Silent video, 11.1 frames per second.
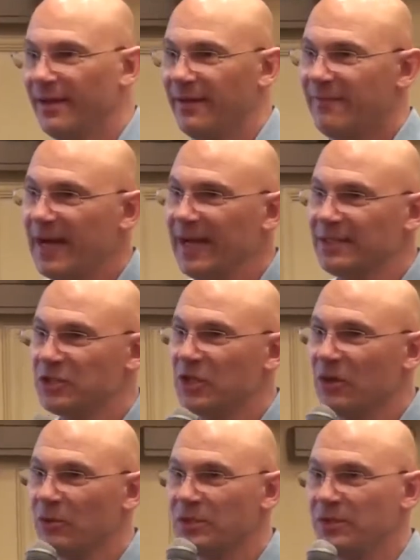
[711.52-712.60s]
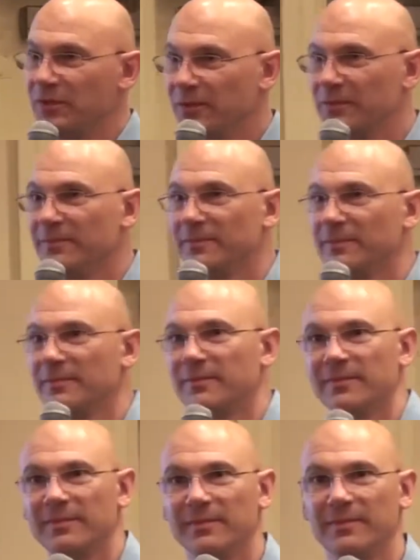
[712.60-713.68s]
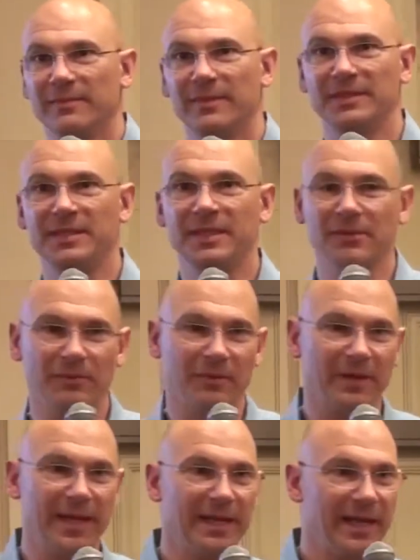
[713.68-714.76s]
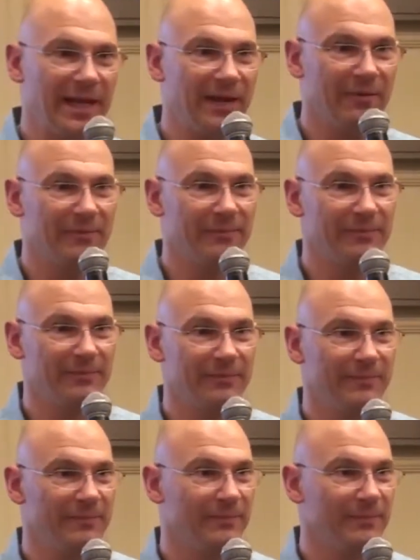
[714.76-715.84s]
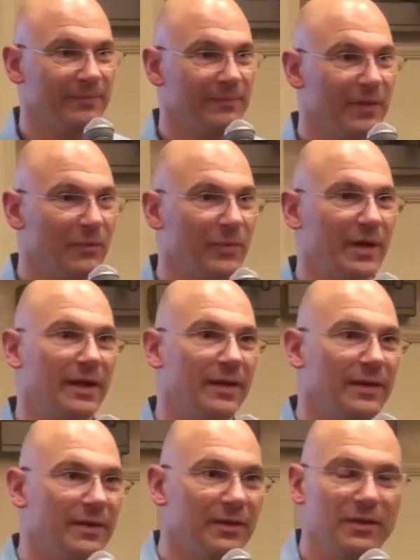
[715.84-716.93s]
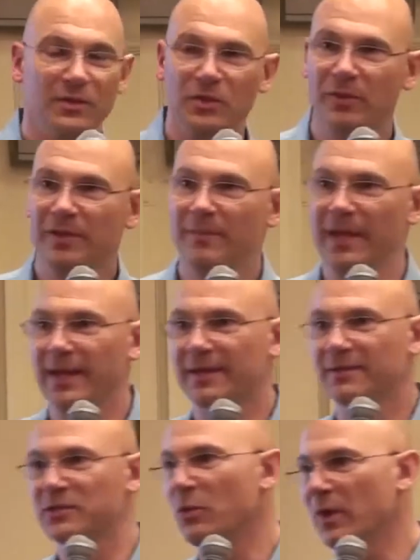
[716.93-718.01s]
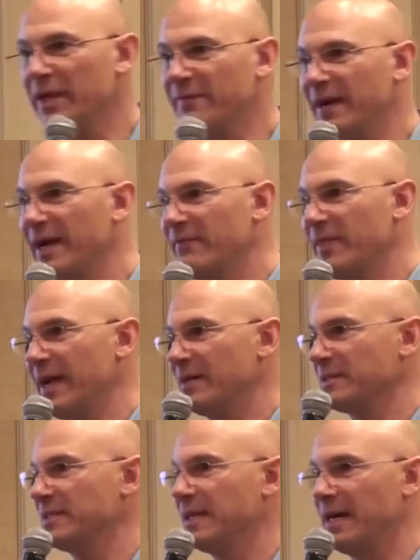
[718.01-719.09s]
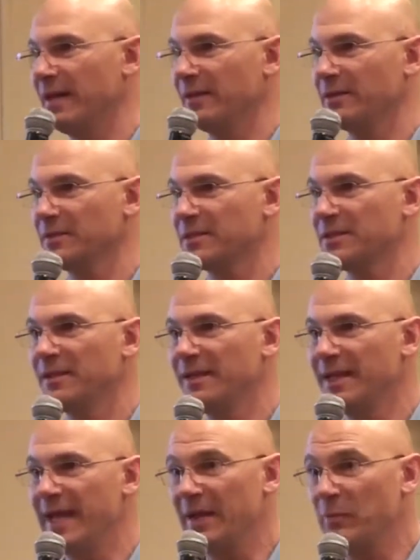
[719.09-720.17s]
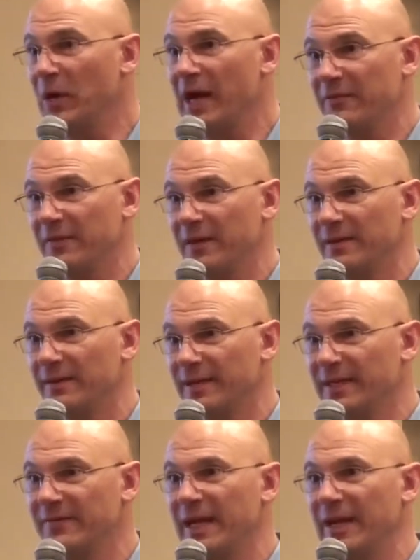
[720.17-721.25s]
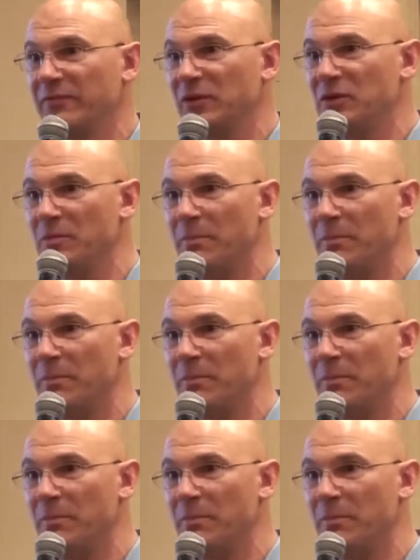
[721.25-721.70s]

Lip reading: If I showed you a deal right now where you would make $25,000 net profit even after you